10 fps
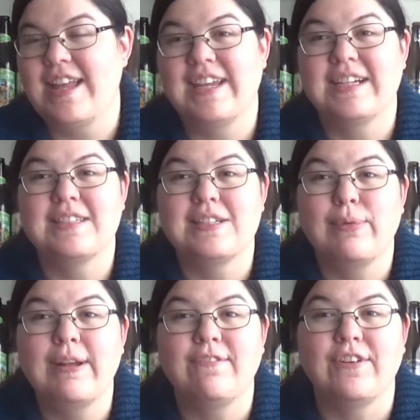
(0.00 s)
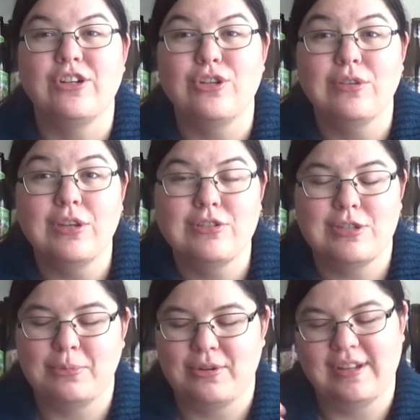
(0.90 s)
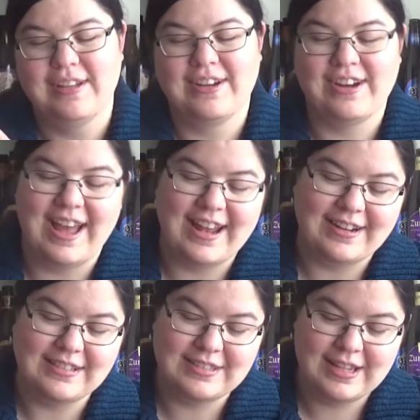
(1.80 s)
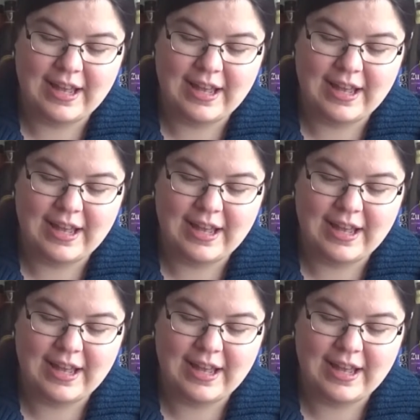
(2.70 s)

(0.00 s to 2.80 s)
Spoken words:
there's this one for new YouTube creators.